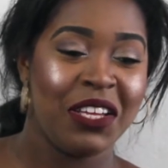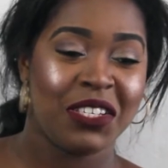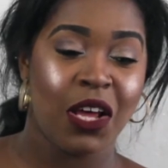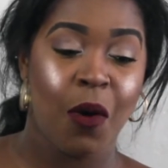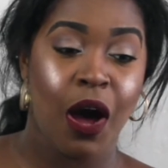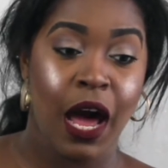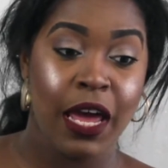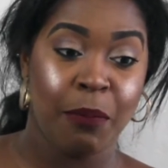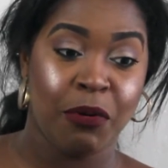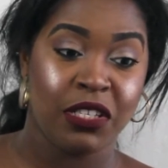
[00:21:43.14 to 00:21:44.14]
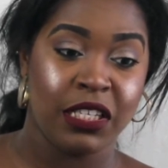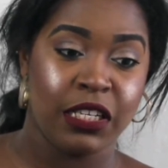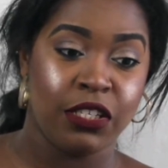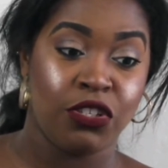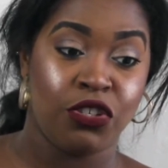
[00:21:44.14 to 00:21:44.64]
So I
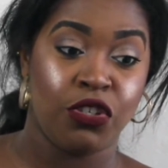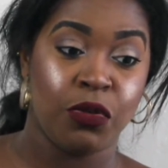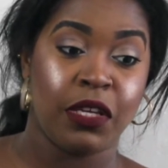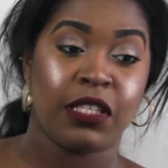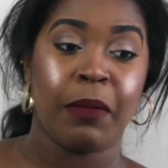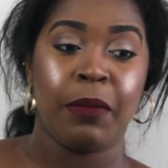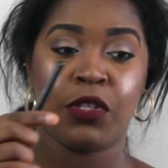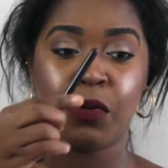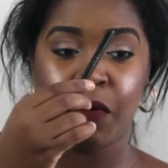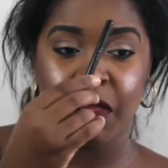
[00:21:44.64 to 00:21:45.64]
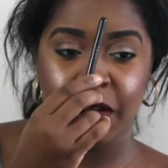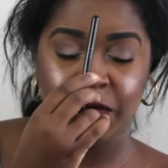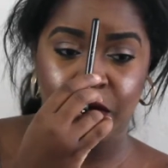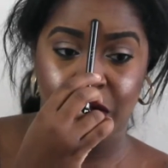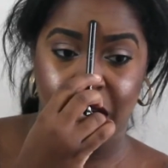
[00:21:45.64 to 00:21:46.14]
proceed to do it. Some people do it on their
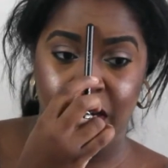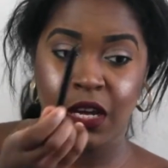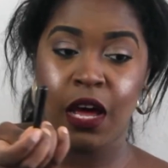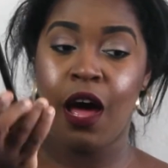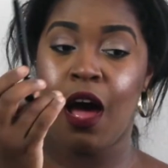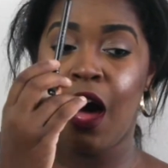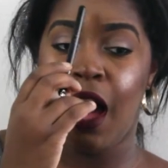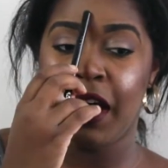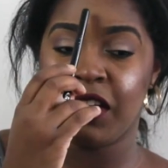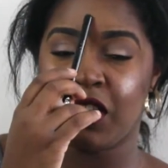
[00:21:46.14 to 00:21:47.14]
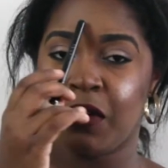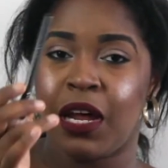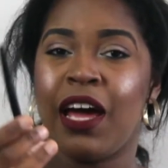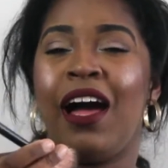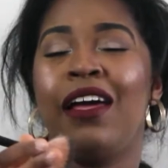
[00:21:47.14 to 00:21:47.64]
forehead. I don't.
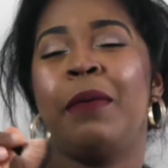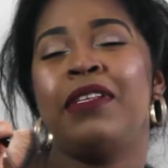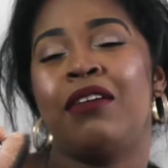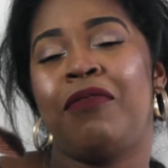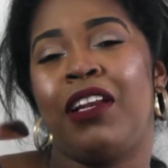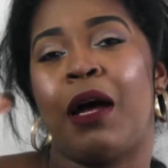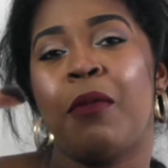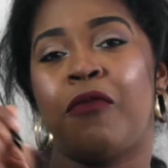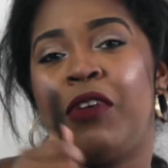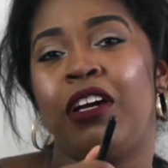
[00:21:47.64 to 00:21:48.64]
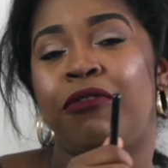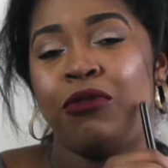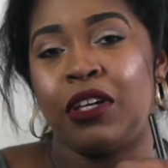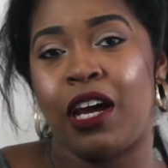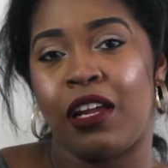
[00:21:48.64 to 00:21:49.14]
I depends how I'm feeling. I'm not feeling a
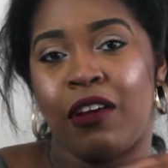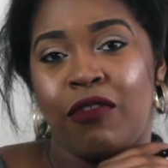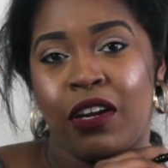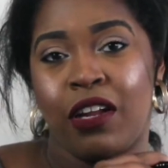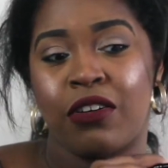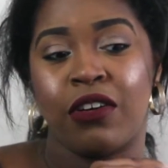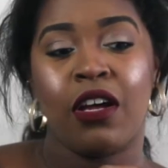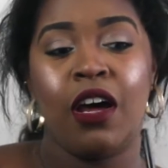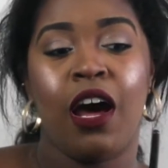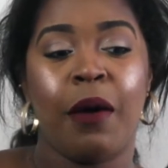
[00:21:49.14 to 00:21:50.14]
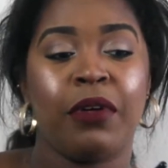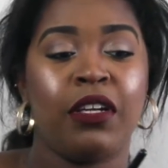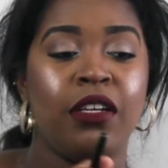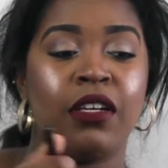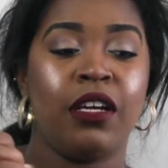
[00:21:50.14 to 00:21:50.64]
forehead highlight right now. I'm
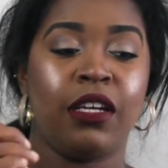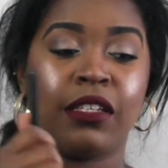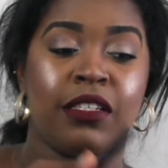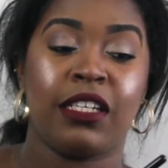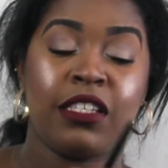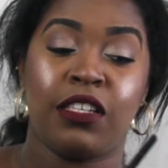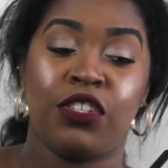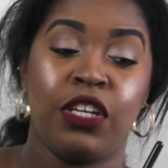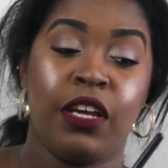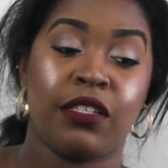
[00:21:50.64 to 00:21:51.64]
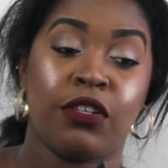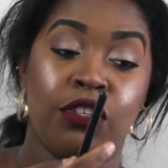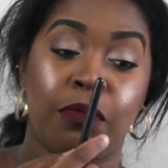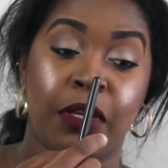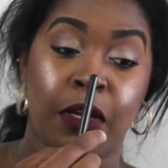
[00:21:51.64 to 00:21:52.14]
going to stick to the cheeks. I'm
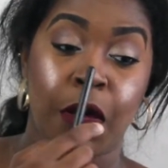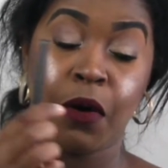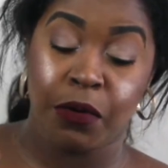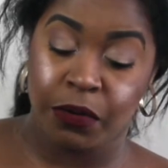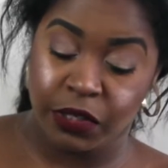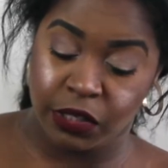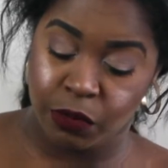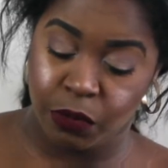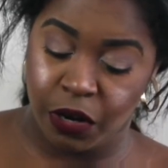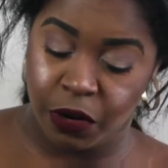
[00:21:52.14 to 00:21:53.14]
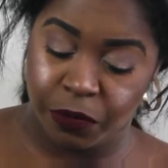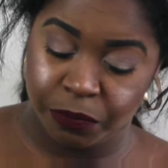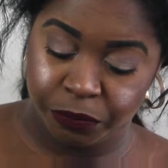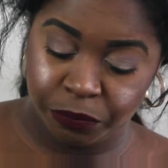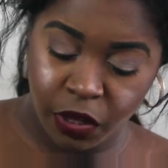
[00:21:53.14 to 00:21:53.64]
going to do my nose as well.
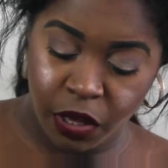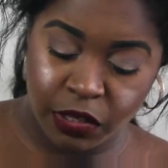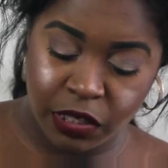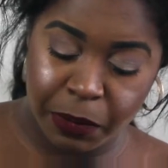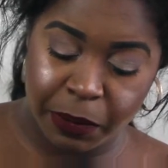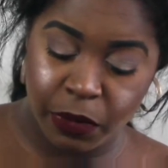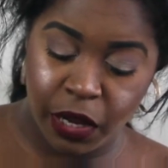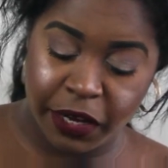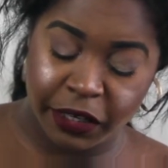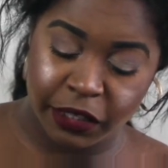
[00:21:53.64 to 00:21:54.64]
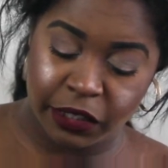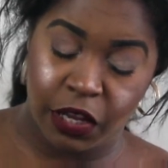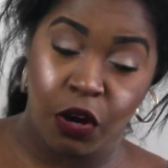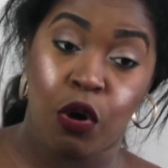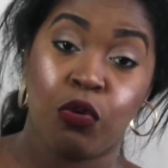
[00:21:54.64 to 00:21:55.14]
Some people like
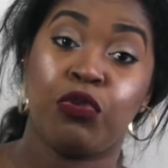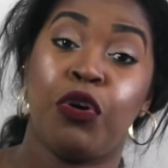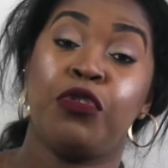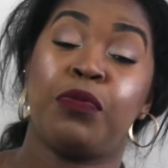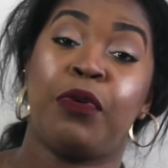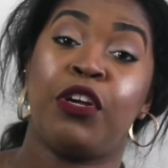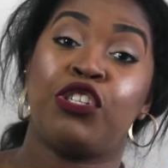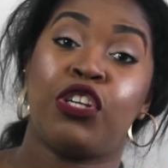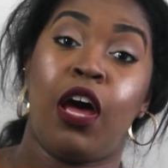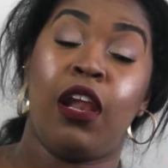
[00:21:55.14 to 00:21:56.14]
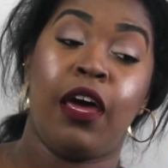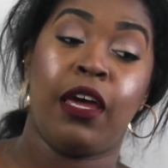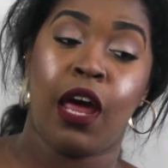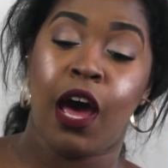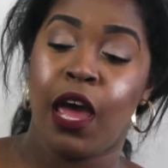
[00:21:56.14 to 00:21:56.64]
their whole nose bridge
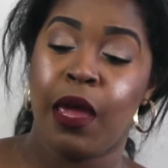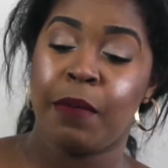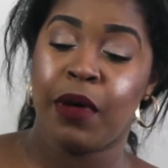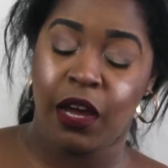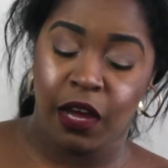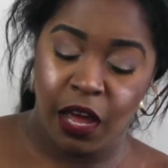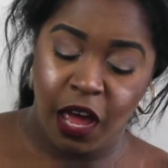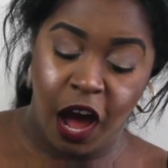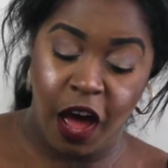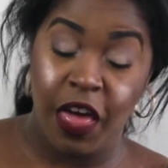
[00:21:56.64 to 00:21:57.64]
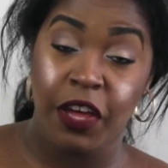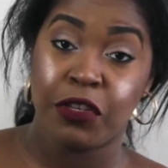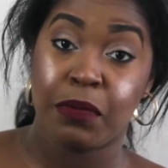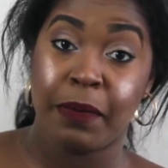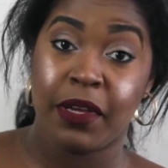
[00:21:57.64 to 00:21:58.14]
highlighted. That
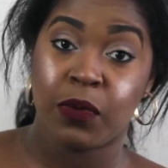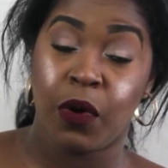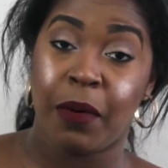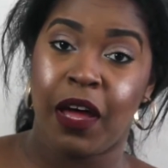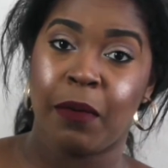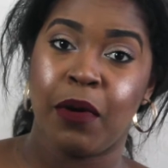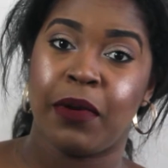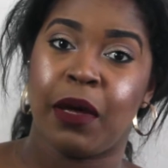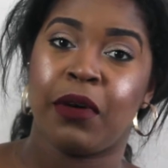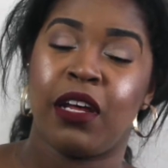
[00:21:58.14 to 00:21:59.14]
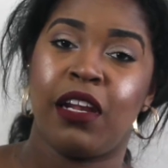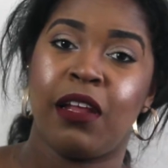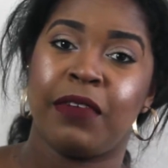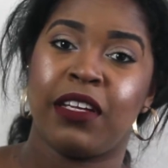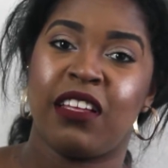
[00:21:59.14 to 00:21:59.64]
used to be me as well, but at the moment I'm kind of
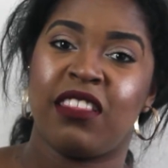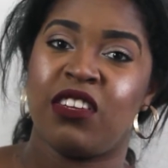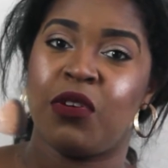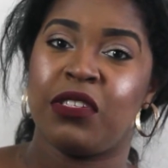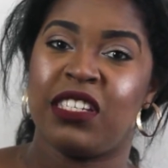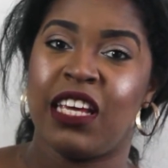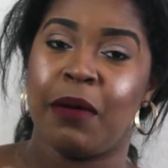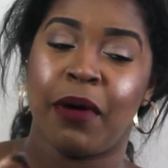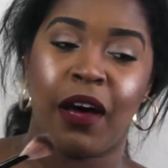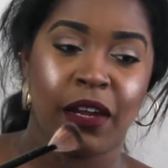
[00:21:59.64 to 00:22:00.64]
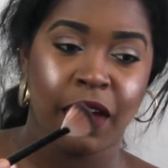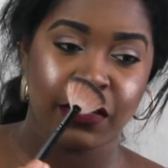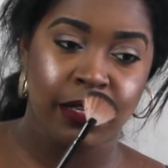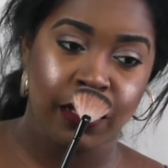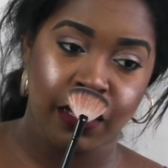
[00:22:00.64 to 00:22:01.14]
loving the nose tip highlight,
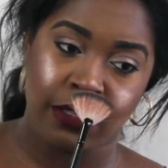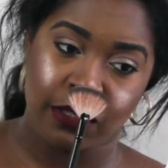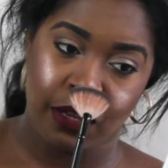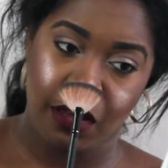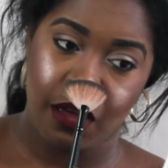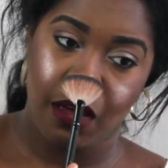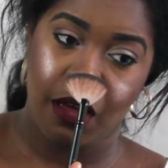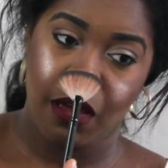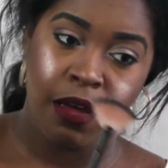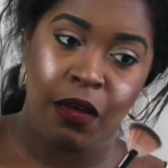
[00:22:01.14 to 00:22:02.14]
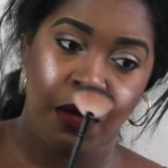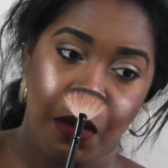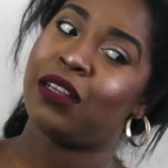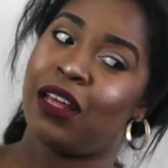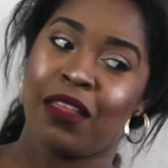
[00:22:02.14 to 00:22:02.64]
so like this.
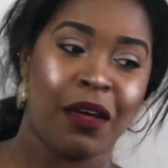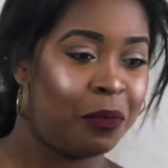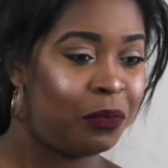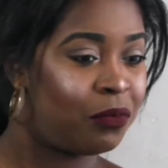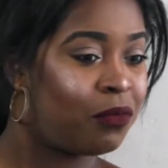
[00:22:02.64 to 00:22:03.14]
Like that.